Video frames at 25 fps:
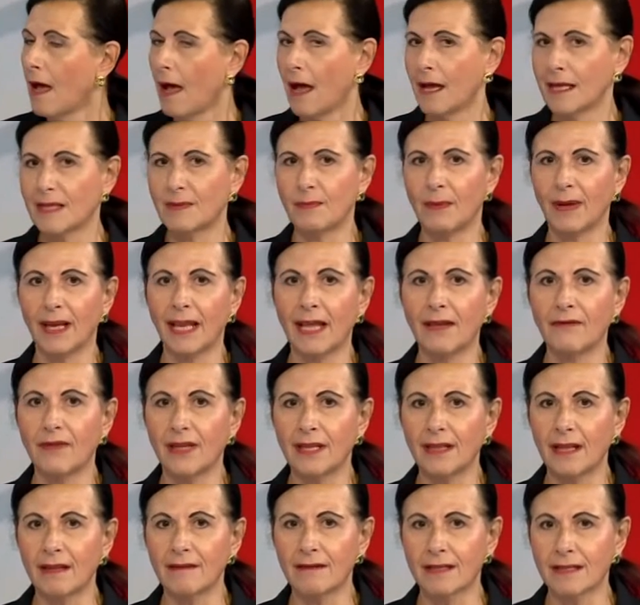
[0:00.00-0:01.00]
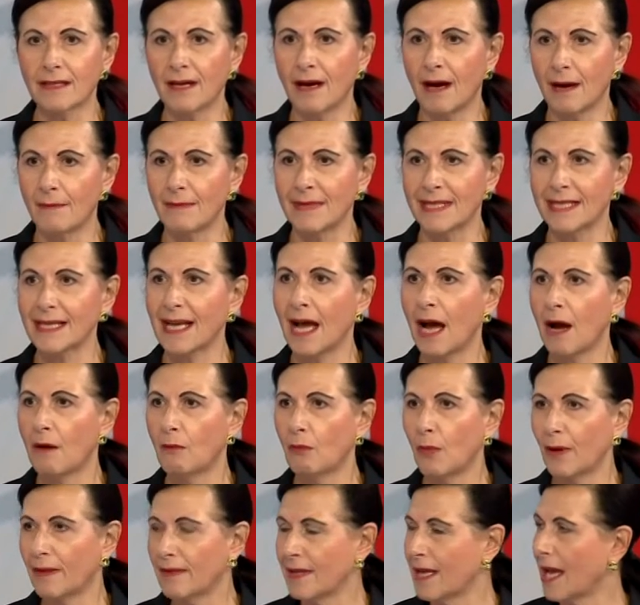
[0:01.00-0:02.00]
as believing that the time has
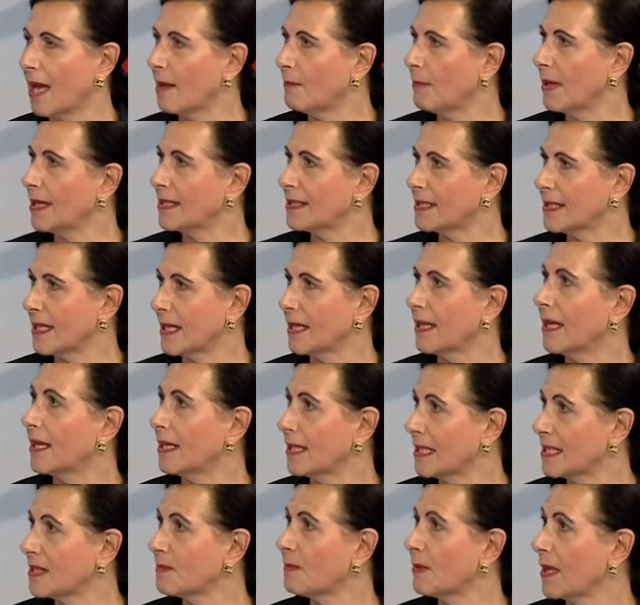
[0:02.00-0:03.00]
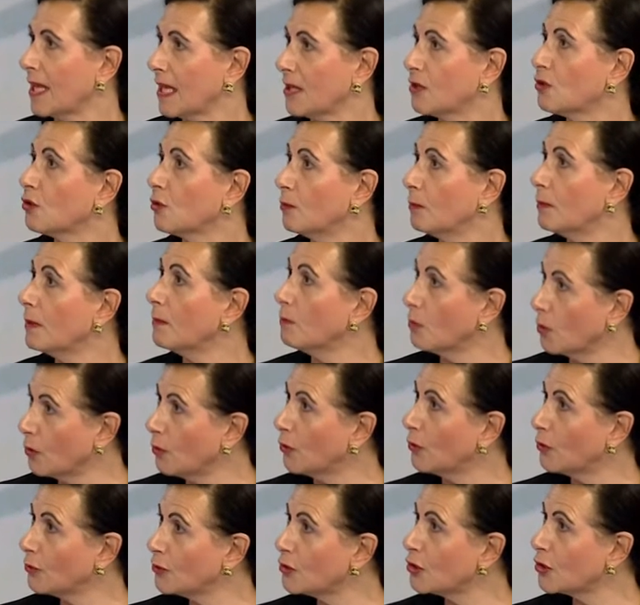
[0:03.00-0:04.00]
come when the ABC and SBS should be
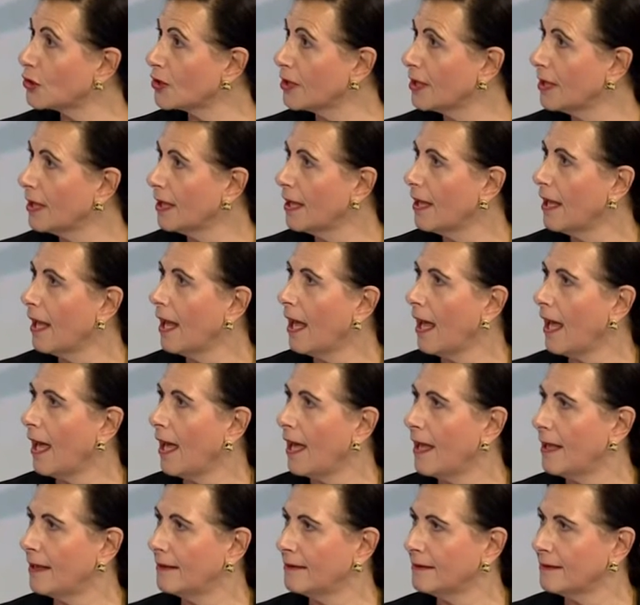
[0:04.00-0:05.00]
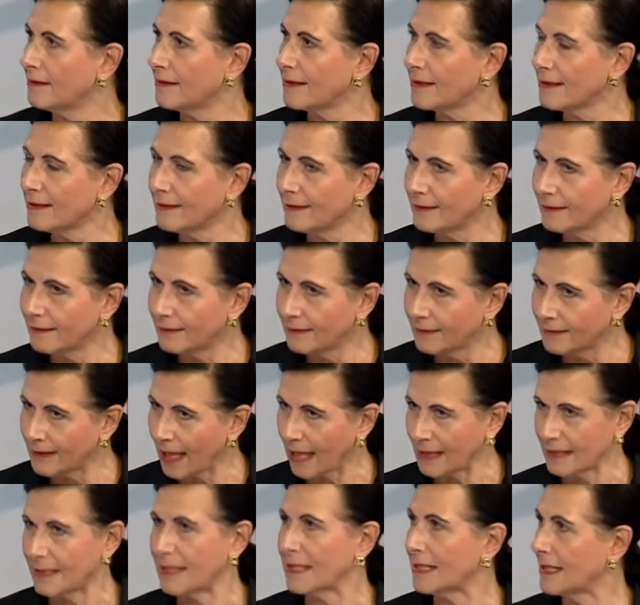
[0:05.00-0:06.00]
merged. And
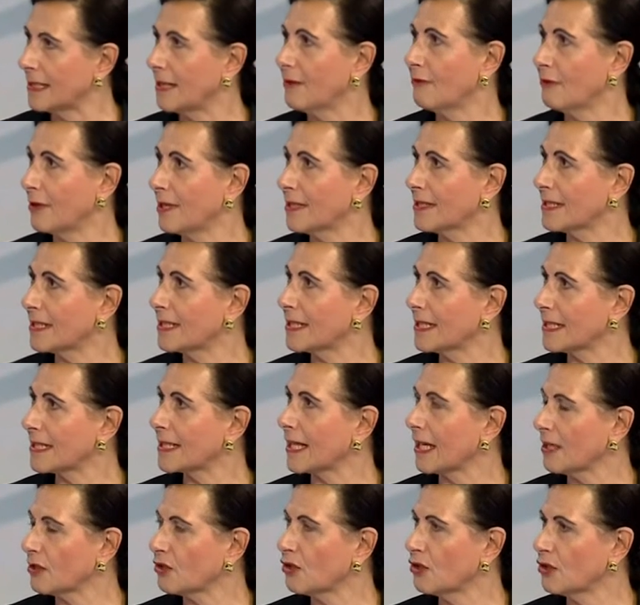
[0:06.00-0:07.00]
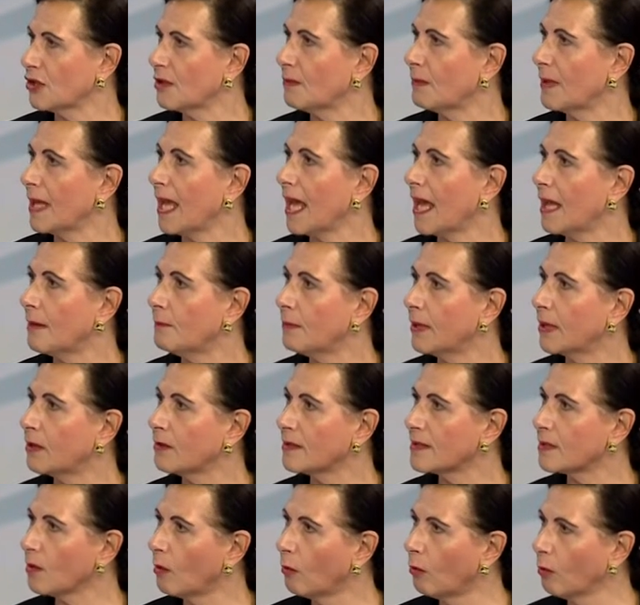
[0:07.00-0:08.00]
that's a serious discussion to be had,
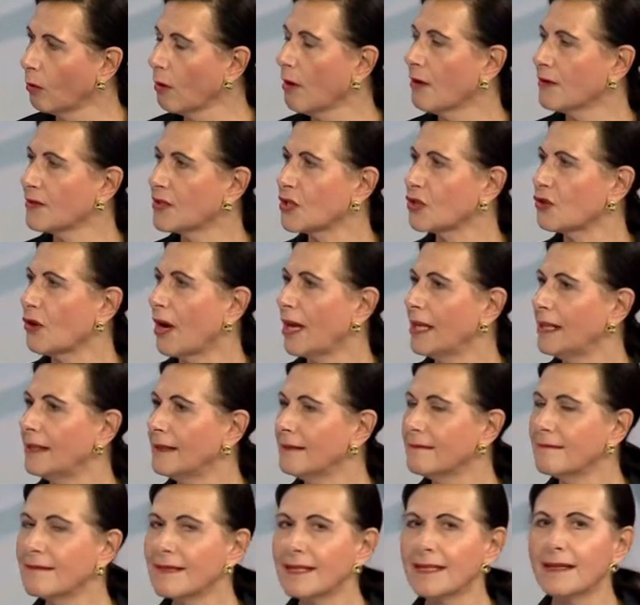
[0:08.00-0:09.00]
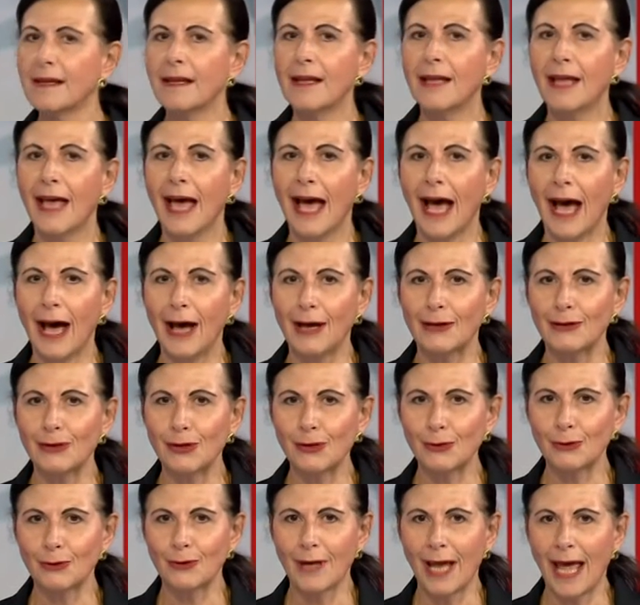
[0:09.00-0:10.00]
because all Australians
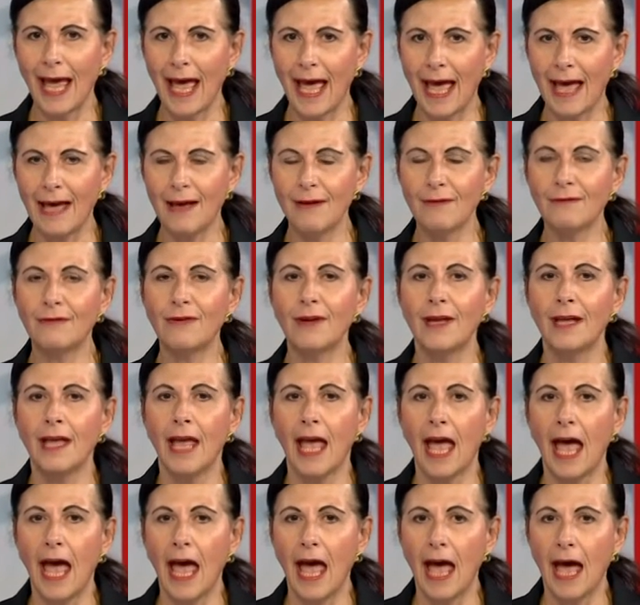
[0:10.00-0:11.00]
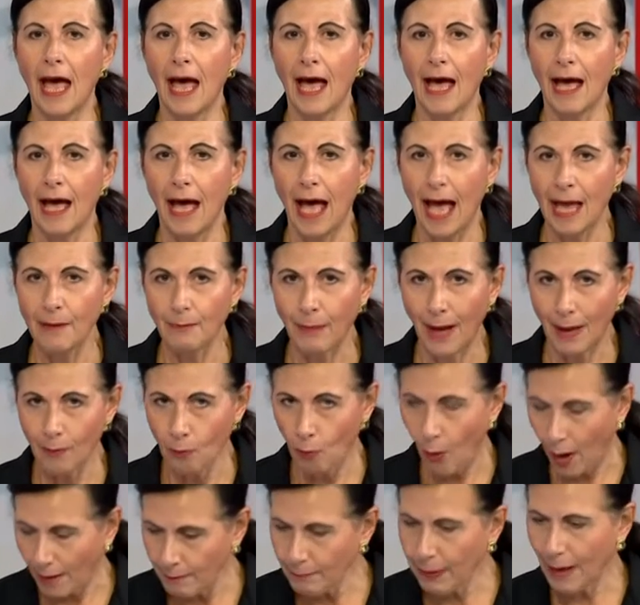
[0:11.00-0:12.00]
should have
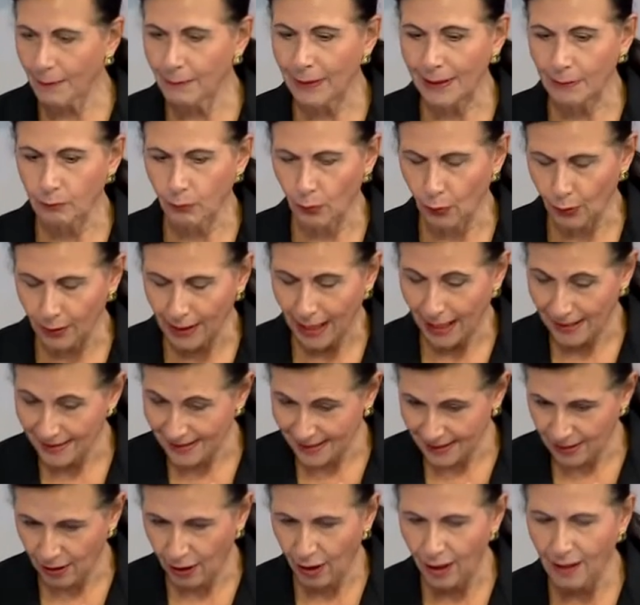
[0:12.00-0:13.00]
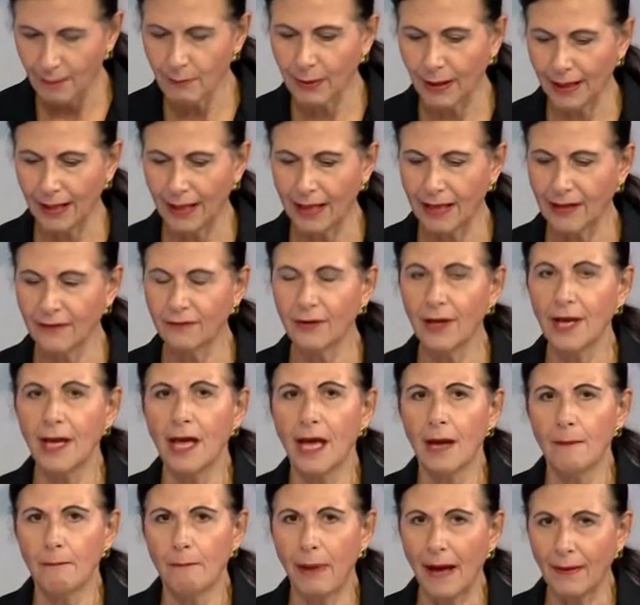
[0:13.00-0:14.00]
one public broadcaster, I believe,
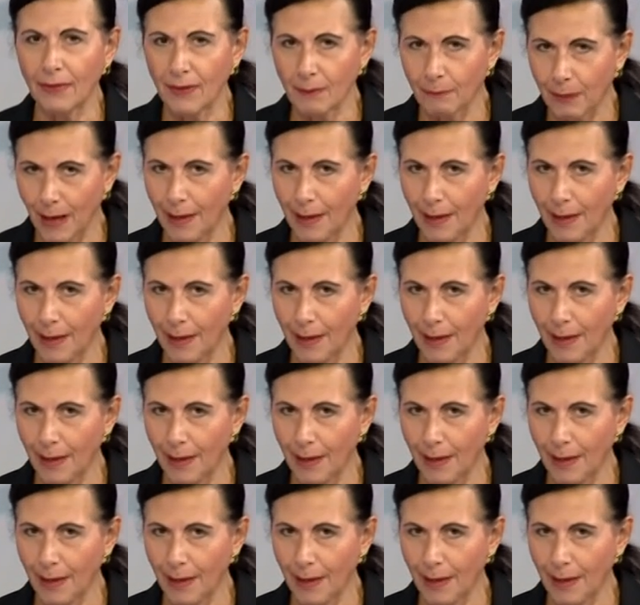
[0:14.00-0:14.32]
but the